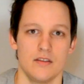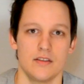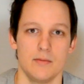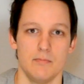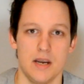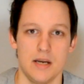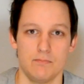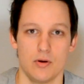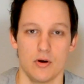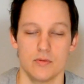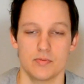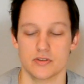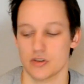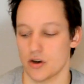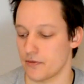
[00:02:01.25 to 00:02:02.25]
The main
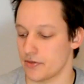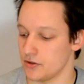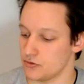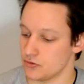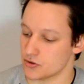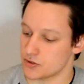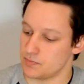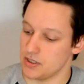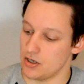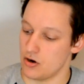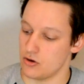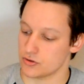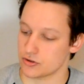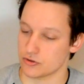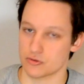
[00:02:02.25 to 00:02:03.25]
purpose of the USB
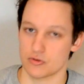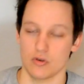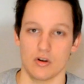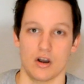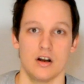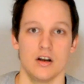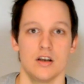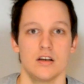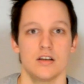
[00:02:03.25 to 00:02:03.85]
host controller